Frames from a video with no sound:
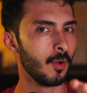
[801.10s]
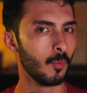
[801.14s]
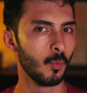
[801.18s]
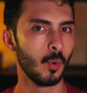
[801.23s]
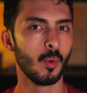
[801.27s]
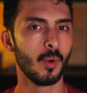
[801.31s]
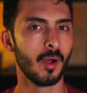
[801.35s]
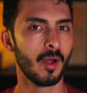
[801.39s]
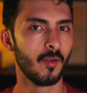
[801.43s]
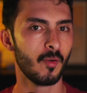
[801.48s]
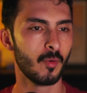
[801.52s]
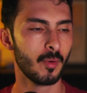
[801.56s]

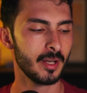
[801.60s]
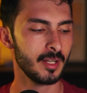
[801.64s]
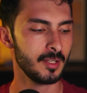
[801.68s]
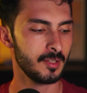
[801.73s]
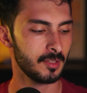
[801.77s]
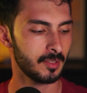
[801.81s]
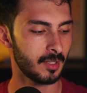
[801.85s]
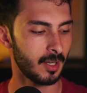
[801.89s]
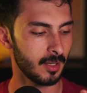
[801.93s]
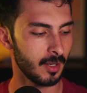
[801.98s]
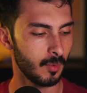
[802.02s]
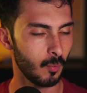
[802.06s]
Well, I already
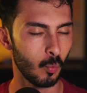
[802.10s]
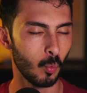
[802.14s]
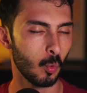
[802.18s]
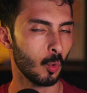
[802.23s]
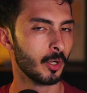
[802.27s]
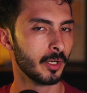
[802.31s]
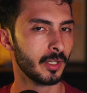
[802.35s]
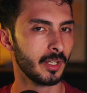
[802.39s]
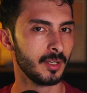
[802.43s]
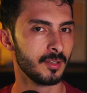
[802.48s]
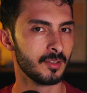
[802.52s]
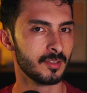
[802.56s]
started
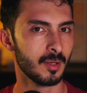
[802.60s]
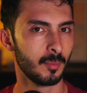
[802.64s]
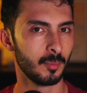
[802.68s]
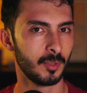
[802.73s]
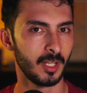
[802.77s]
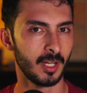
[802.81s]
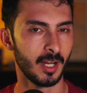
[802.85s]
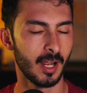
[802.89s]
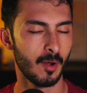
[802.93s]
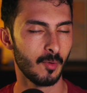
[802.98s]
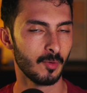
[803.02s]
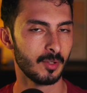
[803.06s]
working
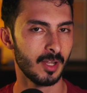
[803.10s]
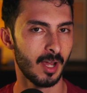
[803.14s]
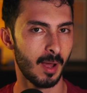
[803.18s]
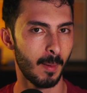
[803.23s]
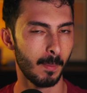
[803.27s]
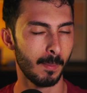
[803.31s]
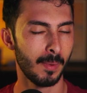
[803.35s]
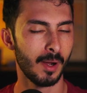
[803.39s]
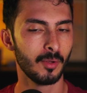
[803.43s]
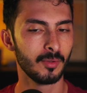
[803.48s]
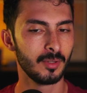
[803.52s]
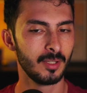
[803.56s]
something out
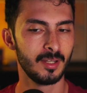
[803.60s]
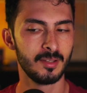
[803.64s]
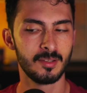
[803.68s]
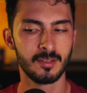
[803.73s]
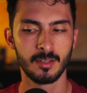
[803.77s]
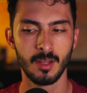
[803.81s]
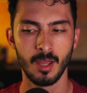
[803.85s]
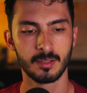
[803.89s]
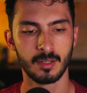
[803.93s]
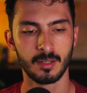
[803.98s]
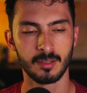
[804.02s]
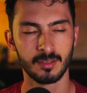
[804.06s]
about this.
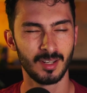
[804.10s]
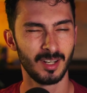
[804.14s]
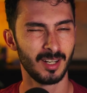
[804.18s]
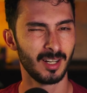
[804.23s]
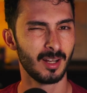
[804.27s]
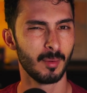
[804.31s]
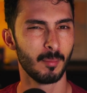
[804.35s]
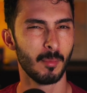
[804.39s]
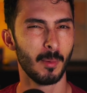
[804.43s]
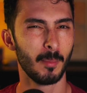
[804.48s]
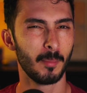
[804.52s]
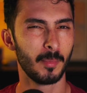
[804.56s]
It's going to
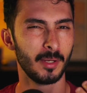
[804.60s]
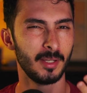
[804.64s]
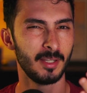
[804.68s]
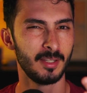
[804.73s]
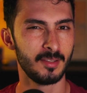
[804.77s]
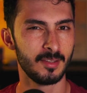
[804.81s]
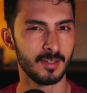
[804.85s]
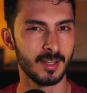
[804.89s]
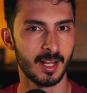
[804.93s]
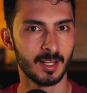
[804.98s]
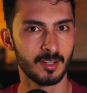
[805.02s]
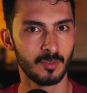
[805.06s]
come up in
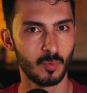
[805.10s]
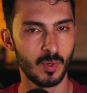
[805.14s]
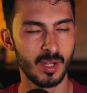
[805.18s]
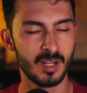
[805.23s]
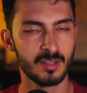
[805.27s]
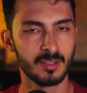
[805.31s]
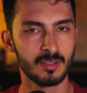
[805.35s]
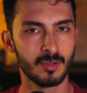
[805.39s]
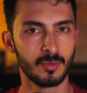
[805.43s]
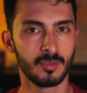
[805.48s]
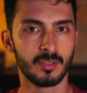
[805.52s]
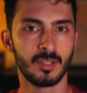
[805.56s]
these next weeks,
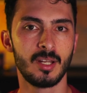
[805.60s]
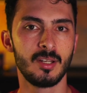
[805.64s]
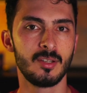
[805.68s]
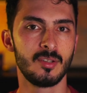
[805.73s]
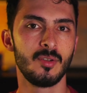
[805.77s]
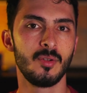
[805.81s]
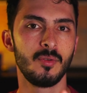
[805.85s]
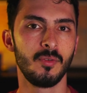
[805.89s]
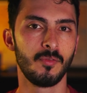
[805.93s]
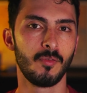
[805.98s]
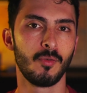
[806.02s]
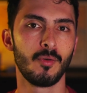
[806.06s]
so stay
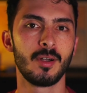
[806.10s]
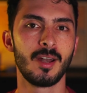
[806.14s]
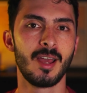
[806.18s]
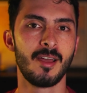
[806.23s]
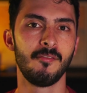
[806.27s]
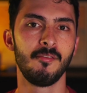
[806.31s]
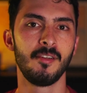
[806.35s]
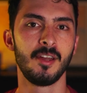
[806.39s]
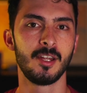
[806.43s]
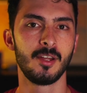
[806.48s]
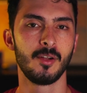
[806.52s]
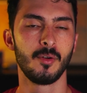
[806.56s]
tuned for that
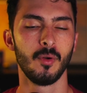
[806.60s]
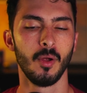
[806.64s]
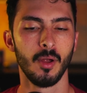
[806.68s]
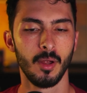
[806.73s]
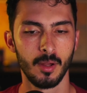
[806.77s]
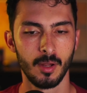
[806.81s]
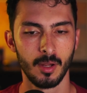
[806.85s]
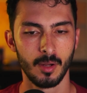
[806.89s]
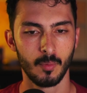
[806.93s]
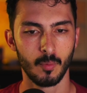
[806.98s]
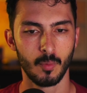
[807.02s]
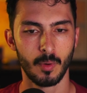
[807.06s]
video
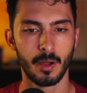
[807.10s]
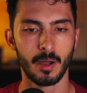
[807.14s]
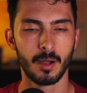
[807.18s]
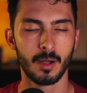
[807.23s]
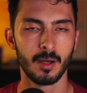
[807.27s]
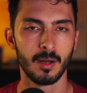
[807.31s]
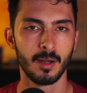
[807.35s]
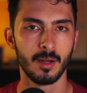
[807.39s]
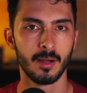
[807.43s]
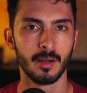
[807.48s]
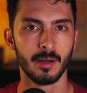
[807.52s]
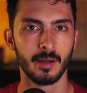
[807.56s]
where
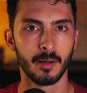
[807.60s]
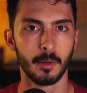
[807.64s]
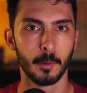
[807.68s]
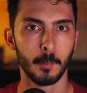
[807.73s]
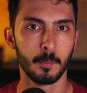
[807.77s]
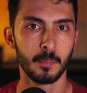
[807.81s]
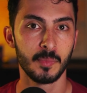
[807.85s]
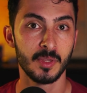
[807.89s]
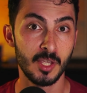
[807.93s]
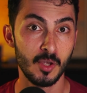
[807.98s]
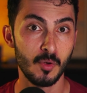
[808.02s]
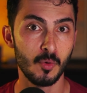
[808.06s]

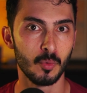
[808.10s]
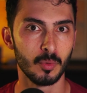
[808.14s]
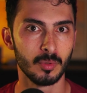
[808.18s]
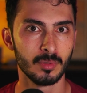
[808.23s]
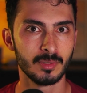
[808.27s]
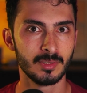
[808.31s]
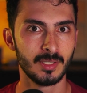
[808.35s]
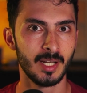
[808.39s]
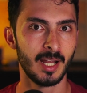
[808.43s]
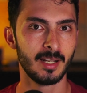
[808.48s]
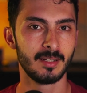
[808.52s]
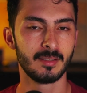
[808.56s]
you
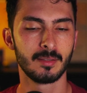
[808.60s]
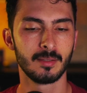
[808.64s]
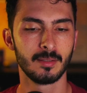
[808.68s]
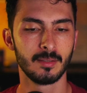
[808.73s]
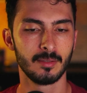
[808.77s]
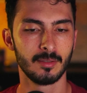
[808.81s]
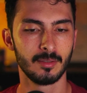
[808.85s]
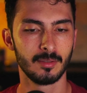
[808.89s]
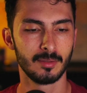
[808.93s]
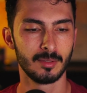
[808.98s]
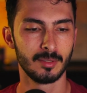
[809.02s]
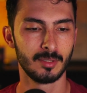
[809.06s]
that
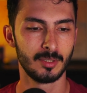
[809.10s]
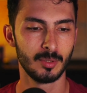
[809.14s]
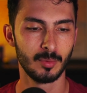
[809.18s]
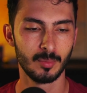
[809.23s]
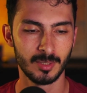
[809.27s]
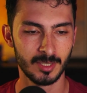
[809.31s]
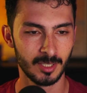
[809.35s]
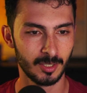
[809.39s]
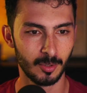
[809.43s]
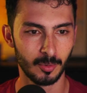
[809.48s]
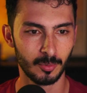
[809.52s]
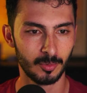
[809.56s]
don't
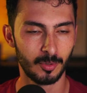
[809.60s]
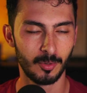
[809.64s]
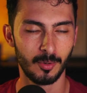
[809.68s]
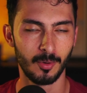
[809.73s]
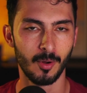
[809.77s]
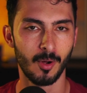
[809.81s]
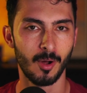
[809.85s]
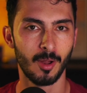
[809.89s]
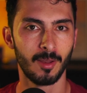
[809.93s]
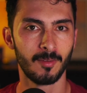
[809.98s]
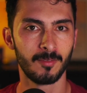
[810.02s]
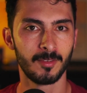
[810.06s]
want to go through
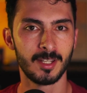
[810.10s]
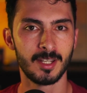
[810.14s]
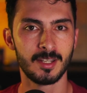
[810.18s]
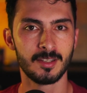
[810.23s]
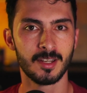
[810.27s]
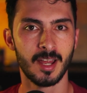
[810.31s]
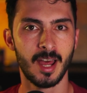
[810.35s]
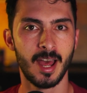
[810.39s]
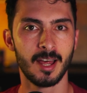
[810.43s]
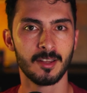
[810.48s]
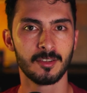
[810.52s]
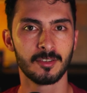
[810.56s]
all of these
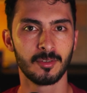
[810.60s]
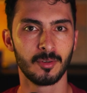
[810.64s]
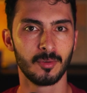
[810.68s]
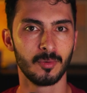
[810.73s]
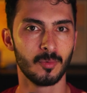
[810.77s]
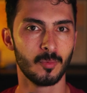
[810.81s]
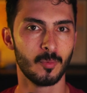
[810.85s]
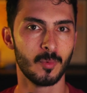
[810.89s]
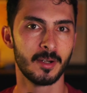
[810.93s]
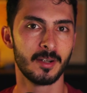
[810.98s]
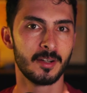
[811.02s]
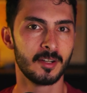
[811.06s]
hassle,
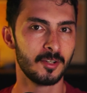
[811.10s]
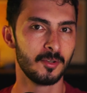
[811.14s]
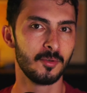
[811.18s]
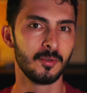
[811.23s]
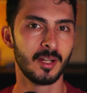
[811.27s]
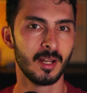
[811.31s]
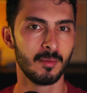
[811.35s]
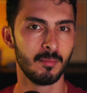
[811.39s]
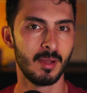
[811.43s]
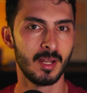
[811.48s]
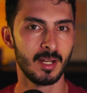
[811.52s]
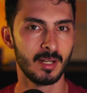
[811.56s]
where you
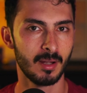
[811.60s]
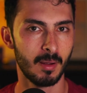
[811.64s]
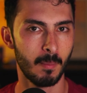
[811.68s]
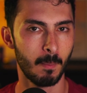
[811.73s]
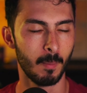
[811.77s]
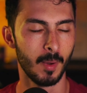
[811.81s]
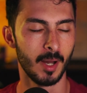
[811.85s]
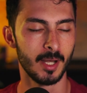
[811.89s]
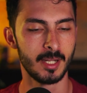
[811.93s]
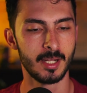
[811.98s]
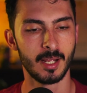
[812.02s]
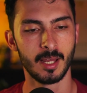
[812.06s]
can make
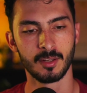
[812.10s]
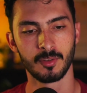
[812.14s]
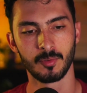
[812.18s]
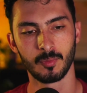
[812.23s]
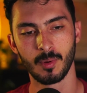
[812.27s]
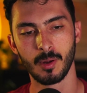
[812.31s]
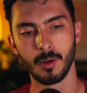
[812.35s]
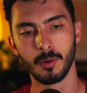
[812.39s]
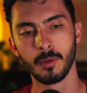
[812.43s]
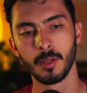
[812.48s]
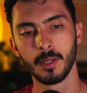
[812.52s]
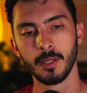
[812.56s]
money as
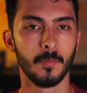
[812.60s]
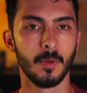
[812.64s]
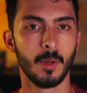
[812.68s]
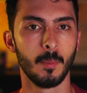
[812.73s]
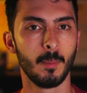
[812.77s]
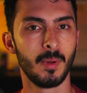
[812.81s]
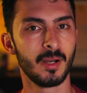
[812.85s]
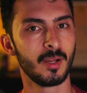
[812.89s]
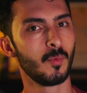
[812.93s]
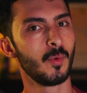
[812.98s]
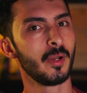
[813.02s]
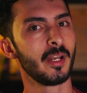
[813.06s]
well.
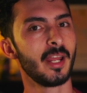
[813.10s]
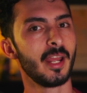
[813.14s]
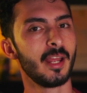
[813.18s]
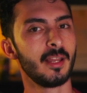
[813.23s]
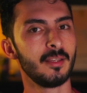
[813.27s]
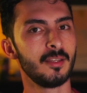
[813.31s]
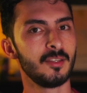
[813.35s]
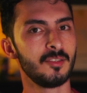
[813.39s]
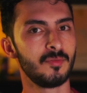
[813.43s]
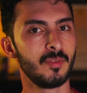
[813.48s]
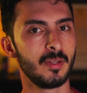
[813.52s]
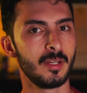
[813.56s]
But I want to end
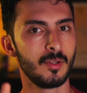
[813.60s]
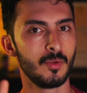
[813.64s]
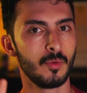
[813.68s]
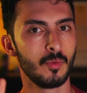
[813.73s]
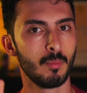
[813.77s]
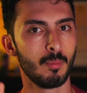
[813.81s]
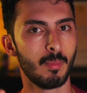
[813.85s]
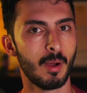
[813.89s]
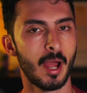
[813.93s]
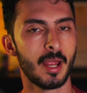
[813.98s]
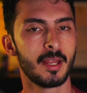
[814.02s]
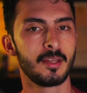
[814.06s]
this video
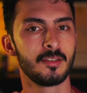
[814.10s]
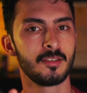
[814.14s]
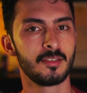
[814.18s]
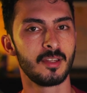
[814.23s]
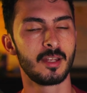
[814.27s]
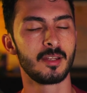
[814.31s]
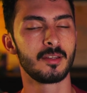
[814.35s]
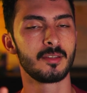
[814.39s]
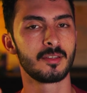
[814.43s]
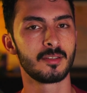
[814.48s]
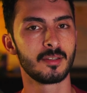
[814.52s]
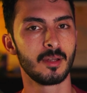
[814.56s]
by
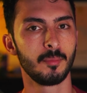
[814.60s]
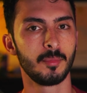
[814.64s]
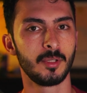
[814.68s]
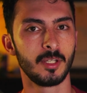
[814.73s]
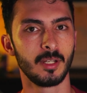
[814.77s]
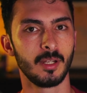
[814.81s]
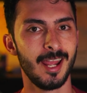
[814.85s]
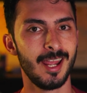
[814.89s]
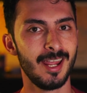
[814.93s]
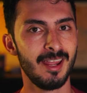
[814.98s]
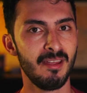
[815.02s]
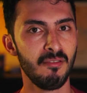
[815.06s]
saying something.
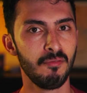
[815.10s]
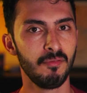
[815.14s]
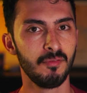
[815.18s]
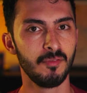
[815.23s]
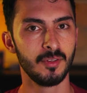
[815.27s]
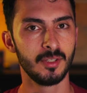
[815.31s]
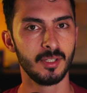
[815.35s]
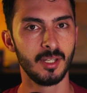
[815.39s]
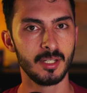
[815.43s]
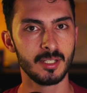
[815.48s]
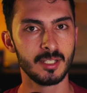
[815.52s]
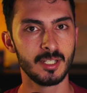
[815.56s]
If
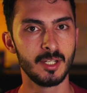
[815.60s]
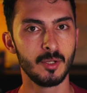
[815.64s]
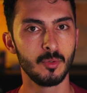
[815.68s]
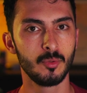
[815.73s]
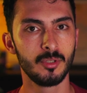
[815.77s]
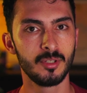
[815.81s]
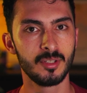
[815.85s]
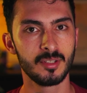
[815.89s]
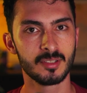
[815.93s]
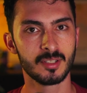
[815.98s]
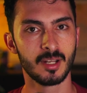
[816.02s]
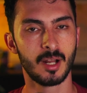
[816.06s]
the yield
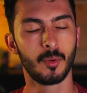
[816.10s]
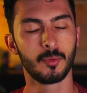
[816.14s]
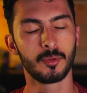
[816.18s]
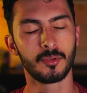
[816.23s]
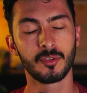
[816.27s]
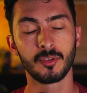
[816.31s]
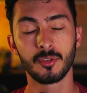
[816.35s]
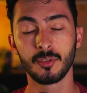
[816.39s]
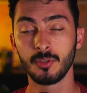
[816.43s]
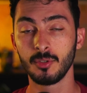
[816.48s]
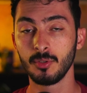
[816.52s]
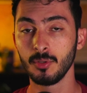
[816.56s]

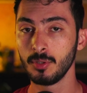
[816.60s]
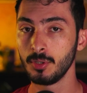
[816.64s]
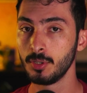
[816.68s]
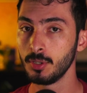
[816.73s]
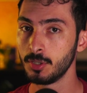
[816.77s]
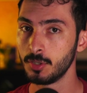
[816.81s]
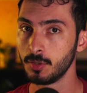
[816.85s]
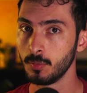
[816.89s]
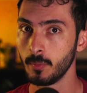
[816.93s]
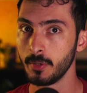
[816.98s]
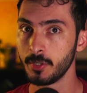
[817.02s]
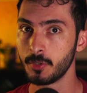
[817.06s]
sounds too
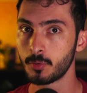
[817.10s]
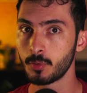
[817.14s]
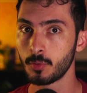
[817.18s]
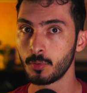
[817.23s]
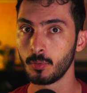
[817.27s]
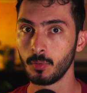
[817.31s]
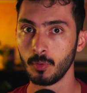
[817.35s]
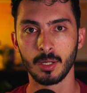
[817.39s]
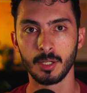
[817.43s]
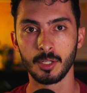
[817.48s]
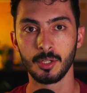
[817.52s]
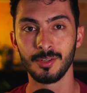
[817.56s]
good to be
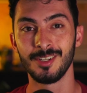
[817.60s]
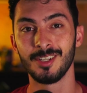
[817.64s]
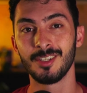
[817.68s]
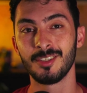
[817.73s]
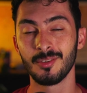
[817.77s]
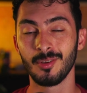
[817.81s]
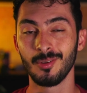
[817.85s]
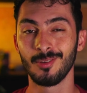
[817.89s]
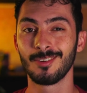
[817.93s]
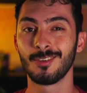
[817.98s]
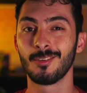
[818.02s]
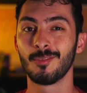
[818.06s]
true, you need
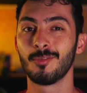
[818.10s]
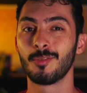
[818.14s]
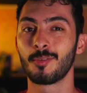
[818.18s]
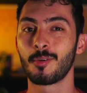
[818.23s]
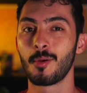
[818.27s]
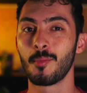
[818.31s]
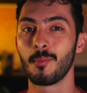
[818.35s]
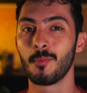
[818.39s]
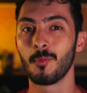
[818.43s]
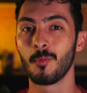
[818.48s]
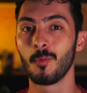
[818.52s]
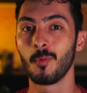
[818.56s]
to look
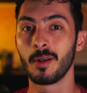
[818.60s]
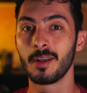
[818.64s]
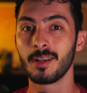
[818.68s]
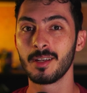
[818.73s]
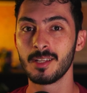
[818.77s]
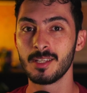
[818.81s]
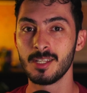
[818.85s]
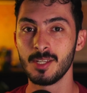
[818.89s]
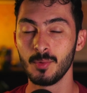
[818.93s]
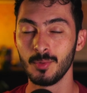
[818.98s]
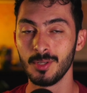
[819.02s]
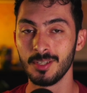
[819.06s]
from where the
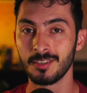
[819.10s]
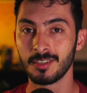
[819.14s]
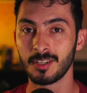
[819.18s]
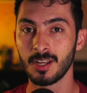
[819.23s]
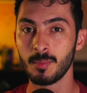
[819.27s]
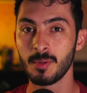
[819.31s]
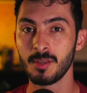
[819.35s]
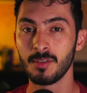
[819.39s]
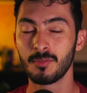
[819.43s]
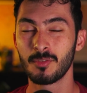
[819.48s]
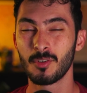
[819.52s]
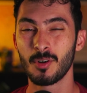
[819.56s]
yield is
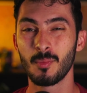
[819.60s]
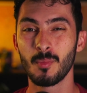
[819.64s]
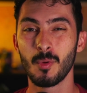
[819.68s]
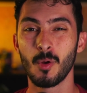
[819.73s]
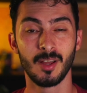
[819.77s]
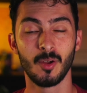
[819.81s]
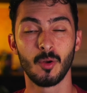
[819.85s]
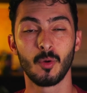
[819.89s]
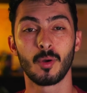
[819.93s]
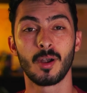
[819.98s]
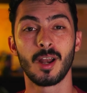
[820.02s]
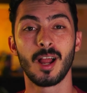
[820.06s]
coming from
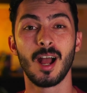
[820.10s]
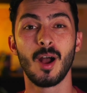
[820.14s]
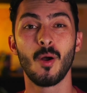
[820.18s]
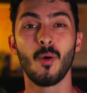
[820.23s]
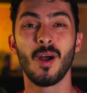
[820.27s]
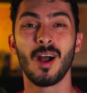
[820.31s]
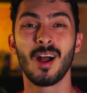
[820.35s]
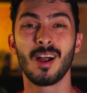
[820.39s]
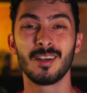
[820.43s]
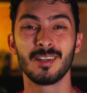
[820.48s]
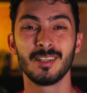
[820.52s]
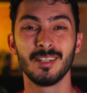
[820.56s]
or how
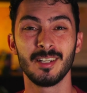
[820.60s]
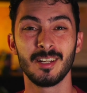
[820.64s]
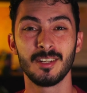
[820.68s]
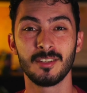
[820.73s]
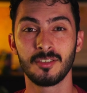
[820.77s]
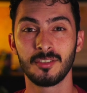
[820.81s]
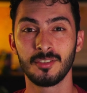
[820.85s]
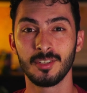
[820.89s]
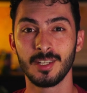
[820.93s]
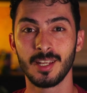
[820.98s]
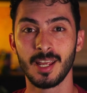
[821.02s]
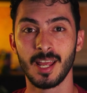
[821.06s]
hard it is
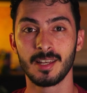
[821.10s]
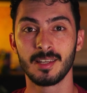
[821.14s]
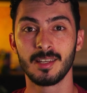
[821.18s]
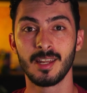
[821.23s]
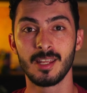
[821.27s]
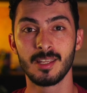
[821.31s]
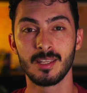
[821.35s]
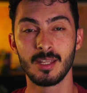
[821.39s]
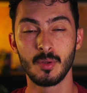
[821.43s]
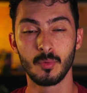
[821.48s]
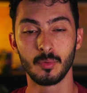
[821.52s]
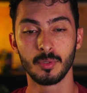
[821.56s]
to get that
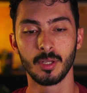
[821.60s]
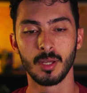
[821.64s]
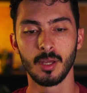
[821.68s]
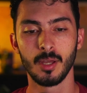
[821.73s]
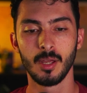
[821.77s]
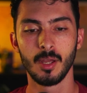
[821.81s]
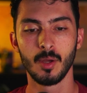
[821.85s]
yield.